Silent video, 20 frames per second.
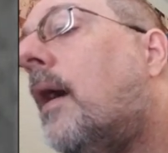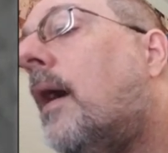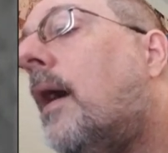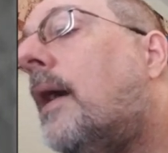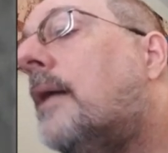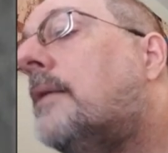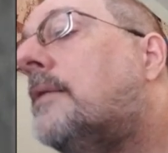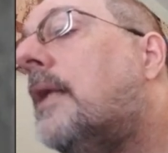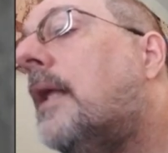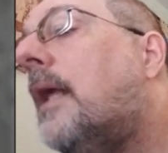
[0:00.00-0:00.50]

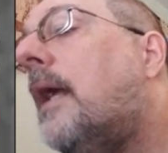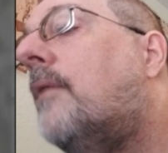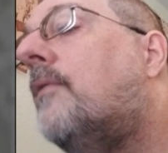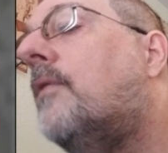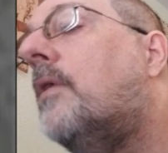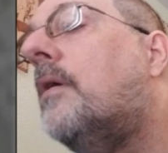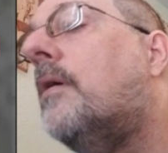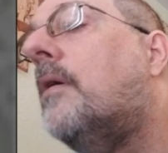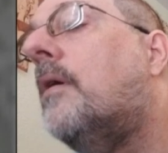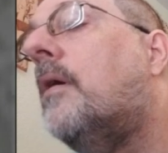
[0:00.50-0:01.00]
I actually have
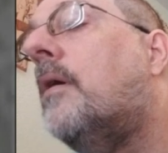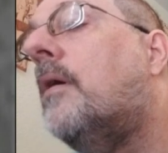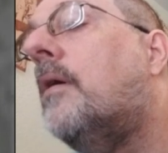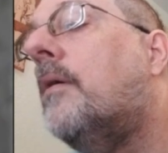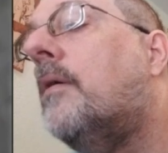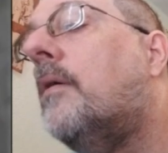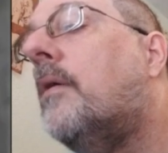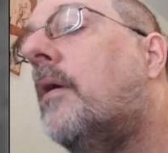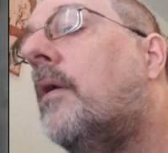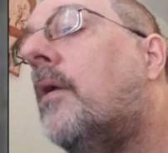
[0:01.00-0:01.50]

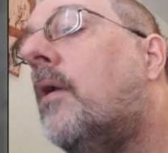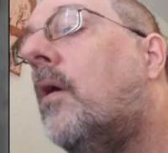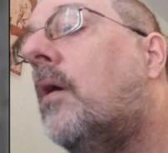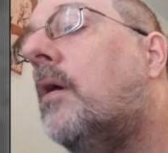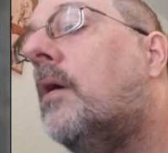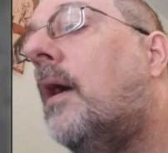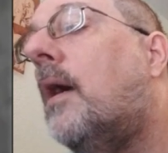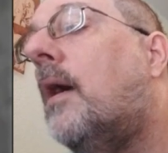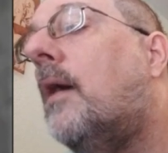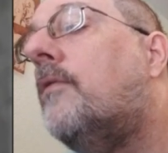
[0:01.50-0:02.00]
an
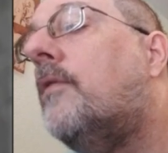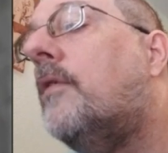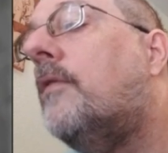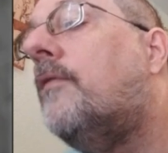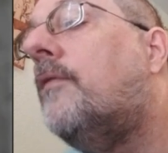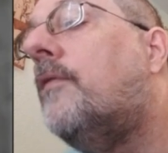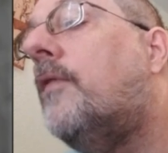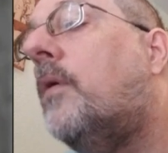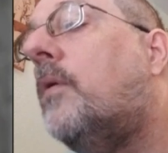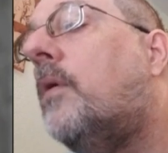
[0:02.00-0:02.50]
archive of
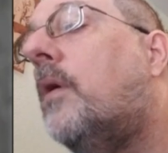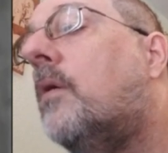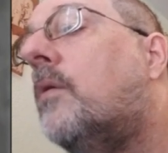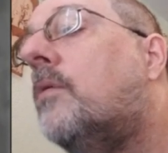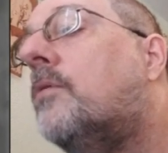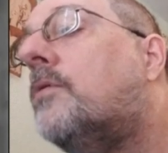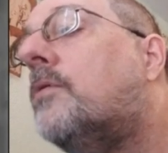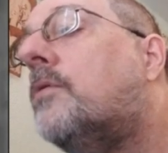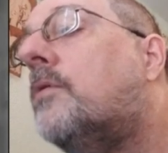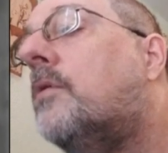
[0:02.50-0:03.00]

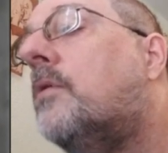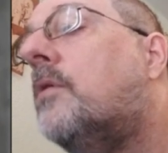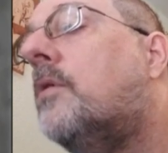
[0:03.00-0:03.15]
photos,